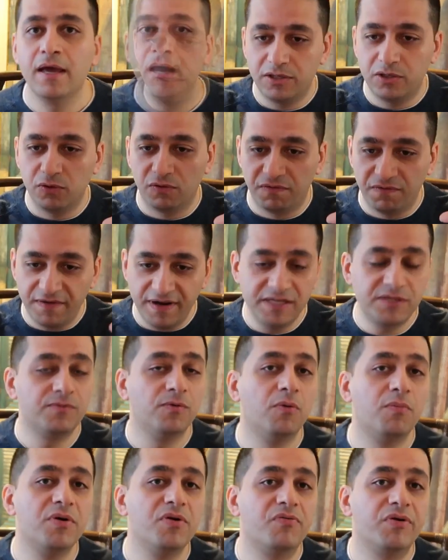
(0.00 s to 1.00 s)
your face will
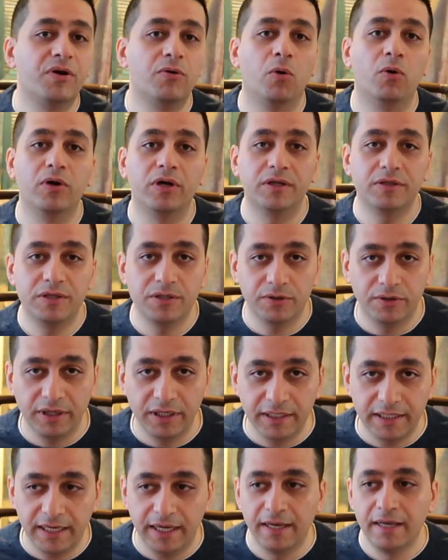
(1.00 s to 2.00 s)
be recorded during
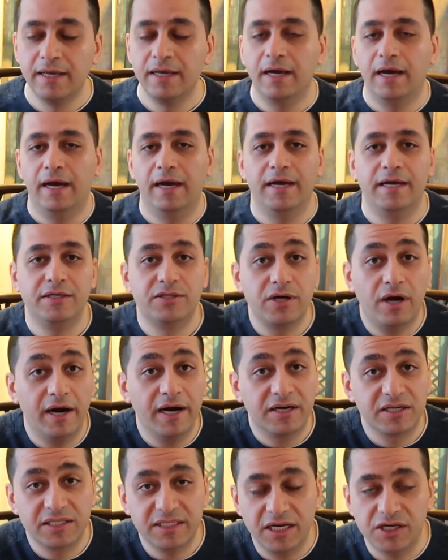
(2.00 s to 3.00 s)
the entire
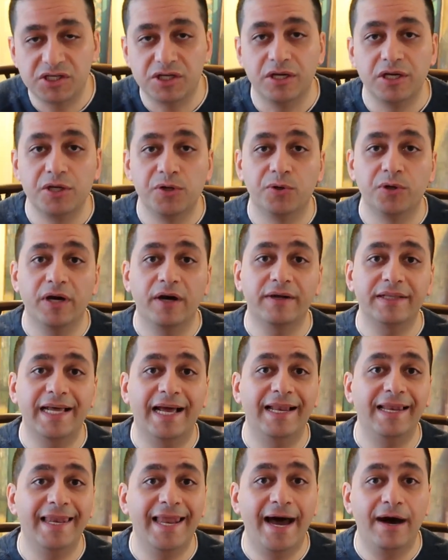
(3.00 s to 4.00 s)
session. You're not
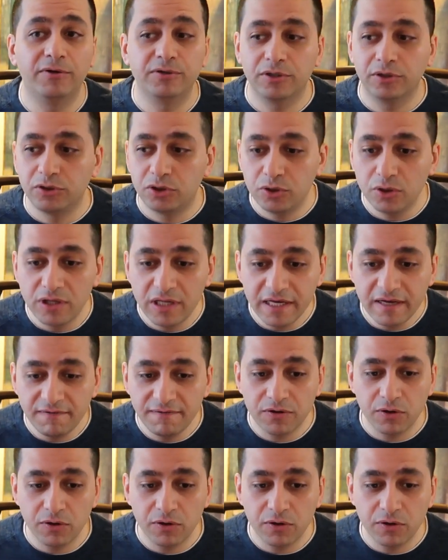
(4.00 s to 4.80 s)
allowed to leave